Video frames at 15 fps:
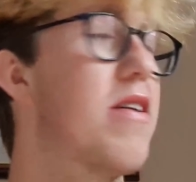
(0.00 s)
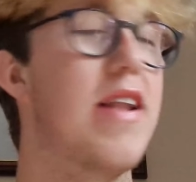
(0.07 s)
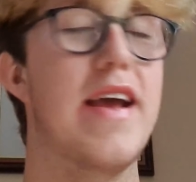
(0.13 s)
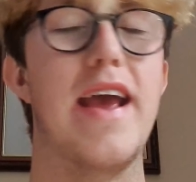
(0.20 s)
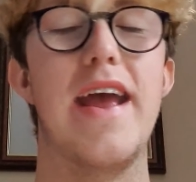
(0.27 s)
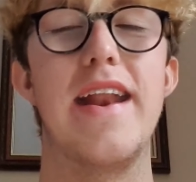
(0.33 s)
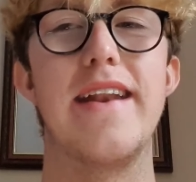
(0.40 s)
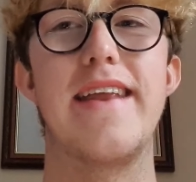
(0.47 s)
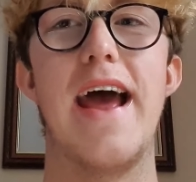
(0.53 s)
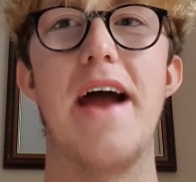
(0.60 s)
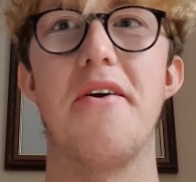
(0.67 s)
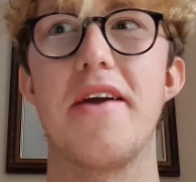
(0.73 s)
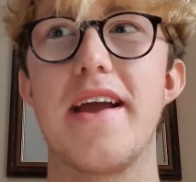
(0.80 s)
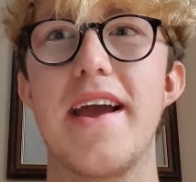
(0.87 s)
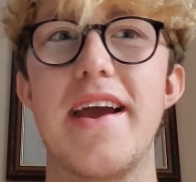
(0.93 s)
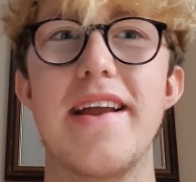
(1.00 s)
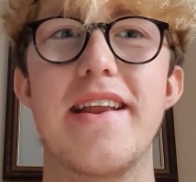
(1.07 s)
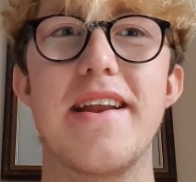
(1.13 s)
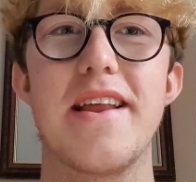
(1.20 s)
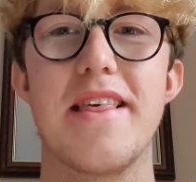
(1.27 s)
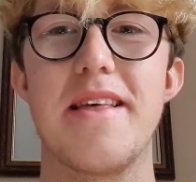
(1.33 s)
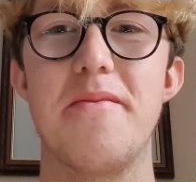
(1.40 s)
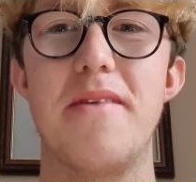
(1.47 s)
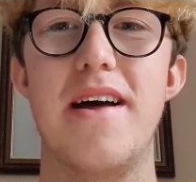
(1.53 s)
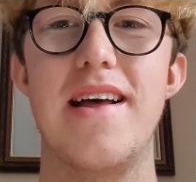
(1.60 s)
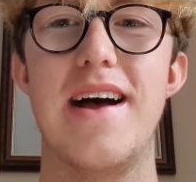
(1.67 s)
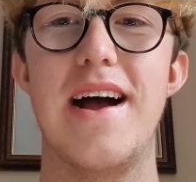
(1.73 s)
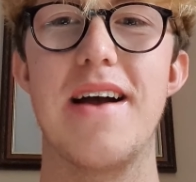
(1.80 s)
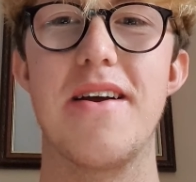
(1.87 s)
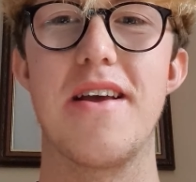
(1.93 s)
like interrogated or something like
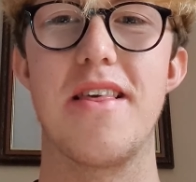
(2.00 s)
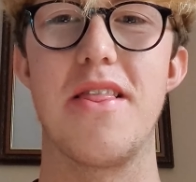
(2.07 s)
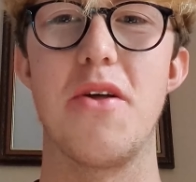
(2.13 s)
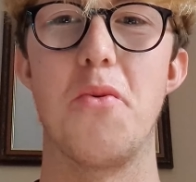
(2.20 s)
that because of